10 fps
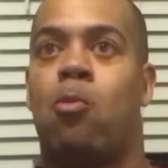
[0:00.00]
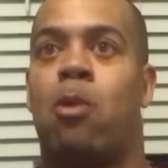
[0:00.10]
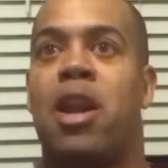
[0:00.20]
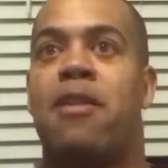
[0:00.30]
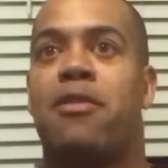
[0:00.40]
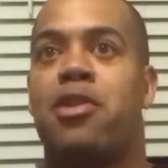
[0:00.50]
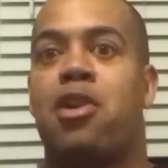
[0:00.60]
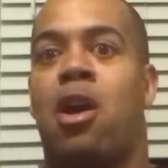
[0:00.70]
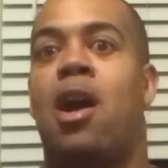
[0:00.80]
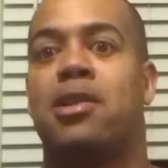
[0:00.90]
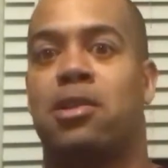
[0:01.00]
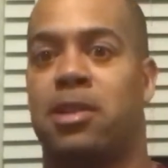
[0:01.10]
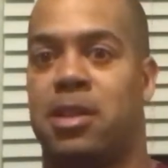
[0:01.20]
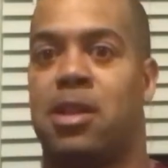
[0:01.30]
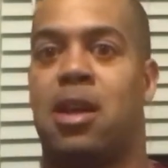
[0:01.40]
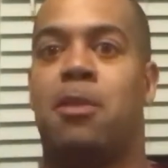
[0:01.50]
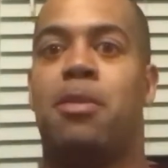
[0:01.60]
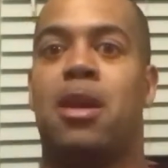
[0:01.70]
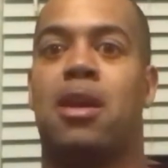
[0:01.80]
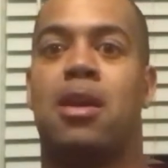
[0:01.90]
whatever your hustle is going to
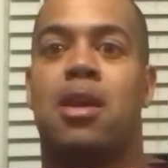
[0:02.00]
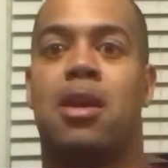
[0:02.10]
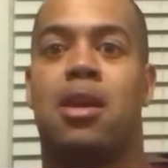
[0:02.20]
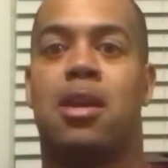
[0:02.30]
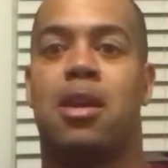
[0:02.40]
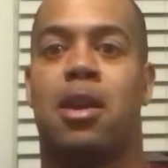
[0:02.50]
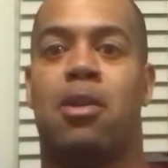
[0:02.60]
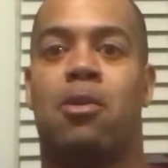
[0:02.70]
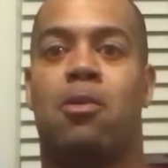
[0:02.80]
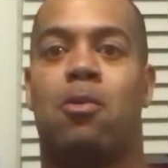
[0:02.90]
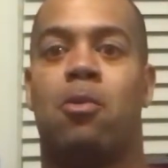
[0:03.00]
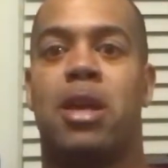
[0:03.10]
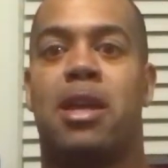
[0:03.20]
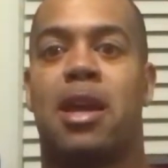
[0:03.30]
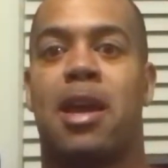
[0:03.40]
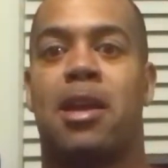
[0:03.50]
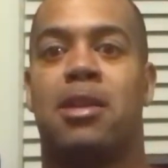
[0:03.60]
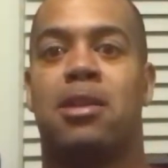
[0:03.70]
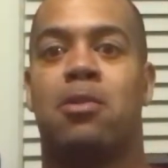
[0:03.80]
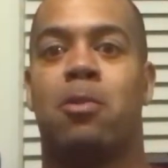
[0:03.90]
be, we
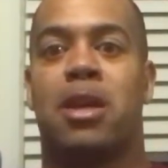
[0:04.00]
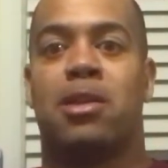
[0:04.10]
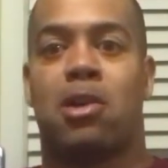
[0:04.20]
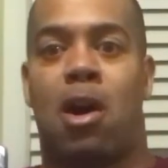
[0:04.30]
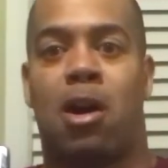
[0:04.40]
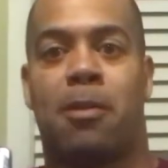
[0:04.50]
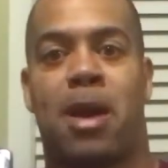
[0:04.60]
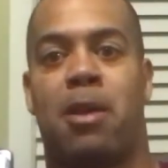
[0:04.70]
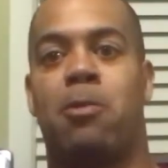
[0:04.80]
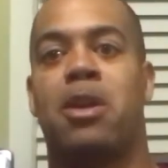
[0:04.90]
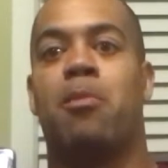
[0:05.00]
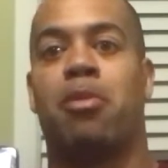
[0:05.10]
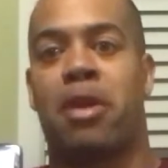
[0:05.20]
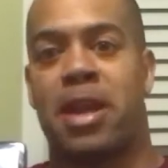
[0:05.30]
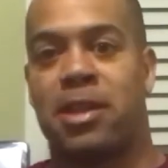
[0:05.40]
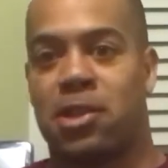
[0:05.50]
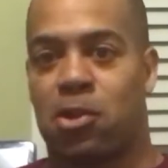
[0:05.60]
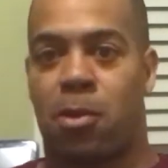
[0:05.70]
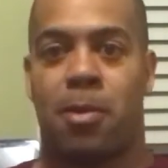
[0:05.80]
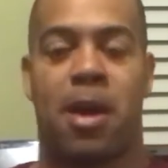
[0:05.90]
can talk about it. We can
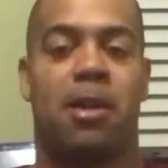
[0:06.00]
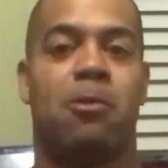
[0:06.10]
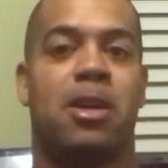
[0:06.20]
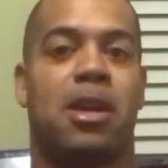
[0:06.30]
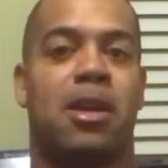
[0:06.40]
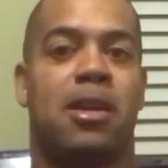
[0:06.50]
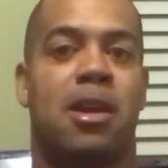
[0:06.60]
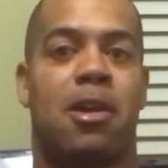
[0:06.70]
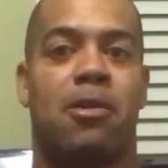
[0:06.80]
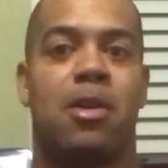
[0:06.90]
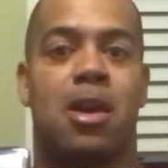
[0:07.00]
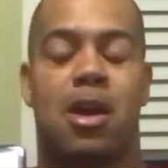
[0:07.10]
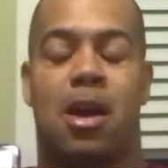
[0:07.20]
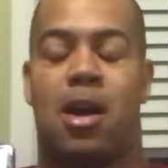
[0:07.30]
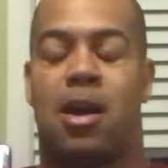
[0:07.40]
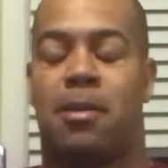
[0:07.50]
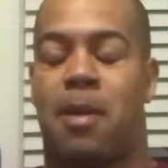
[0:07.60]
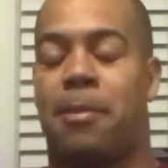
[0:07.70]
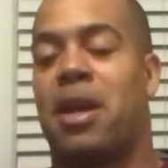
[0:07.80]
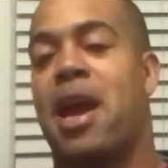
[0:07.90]
brainstorm about it. We can,
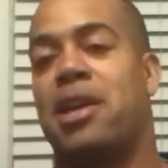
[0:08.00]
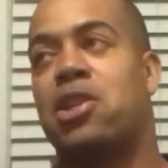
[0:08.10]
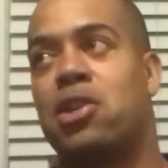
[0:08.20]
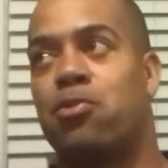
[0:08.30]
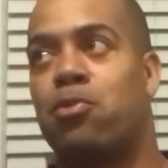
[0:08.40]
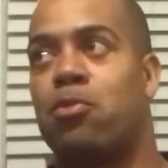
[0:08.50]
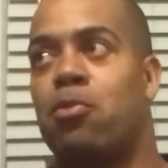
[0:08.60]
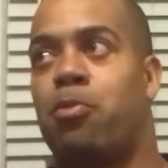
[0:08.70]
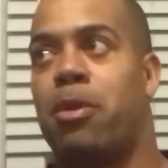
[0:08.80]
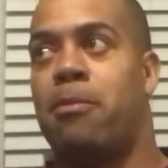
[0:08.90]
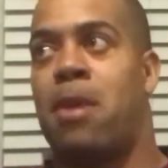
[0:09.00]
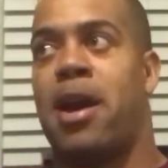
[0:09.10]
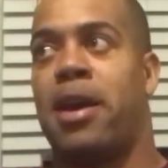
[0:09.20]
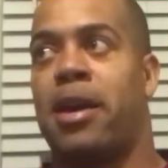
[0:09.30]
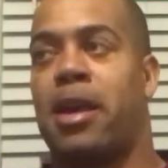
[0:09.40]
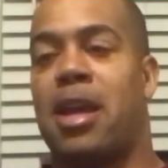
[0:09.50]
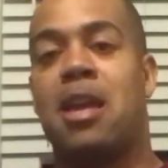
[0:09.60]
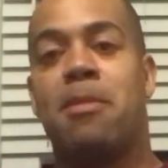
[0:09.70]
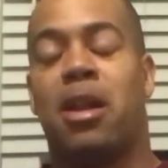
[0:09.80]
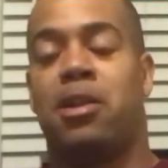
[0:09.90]
I'm going to actually put my
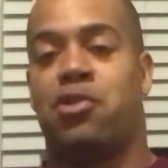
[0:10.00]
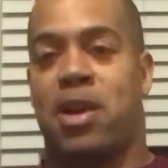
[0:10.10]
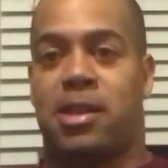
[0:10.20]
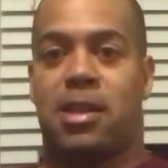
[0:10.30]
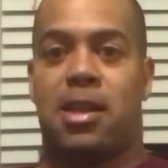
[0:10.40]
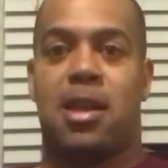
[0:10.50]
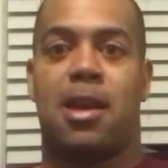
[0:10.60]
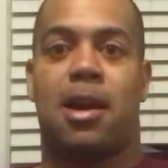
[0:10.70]
email address